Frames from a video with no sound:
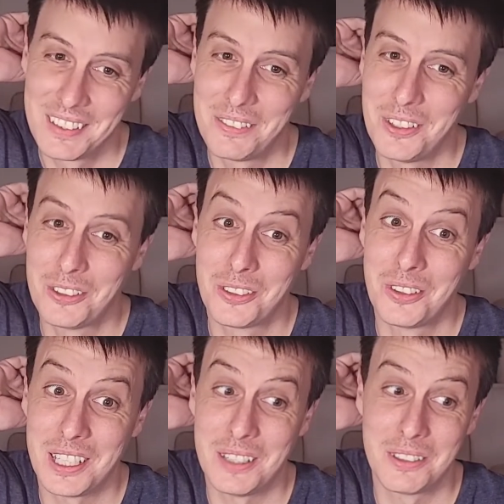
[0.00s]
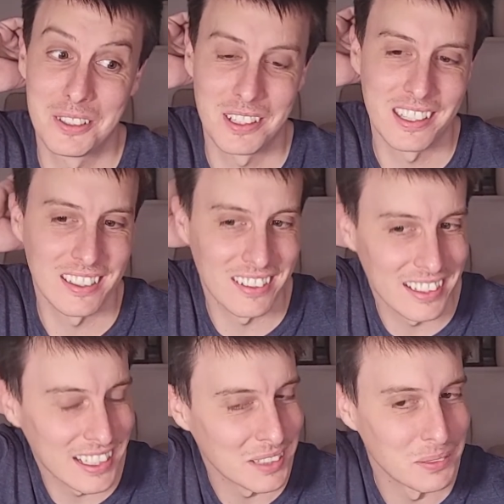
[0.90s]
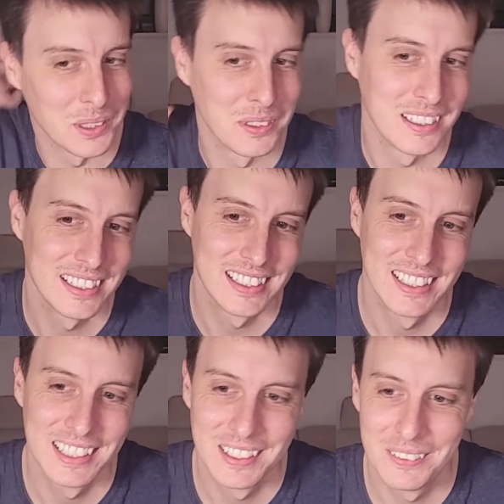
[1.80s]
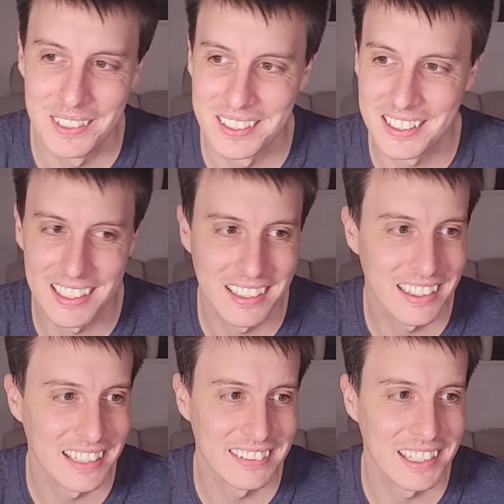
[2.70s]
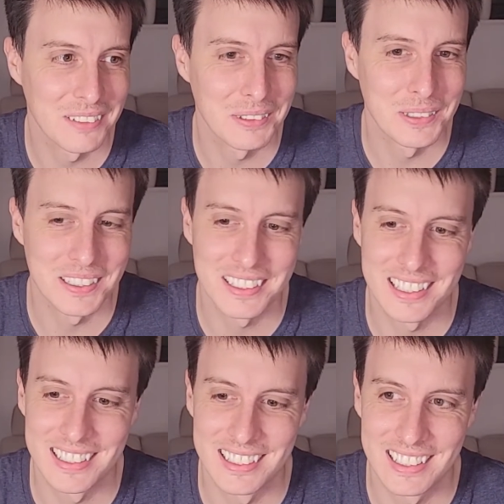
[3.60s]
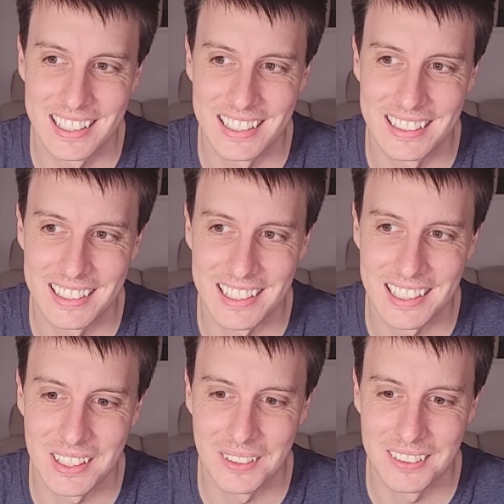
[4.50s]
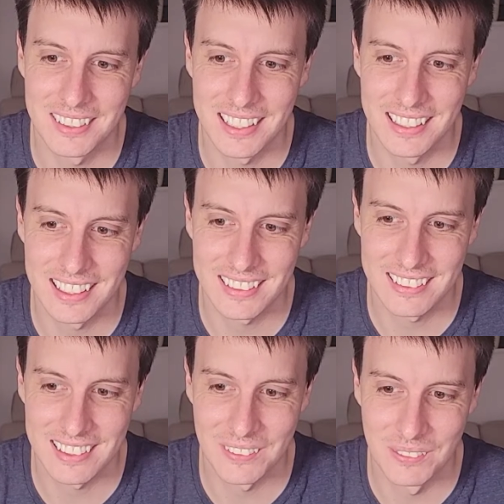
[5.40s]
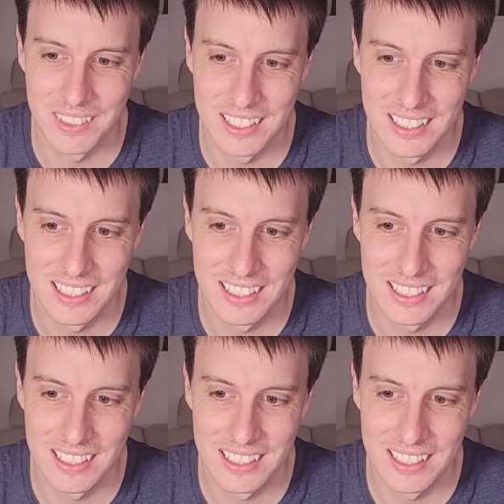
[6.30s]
Confusal, even trickier on hard mode. But thanks again for watching, and I'll see you next time.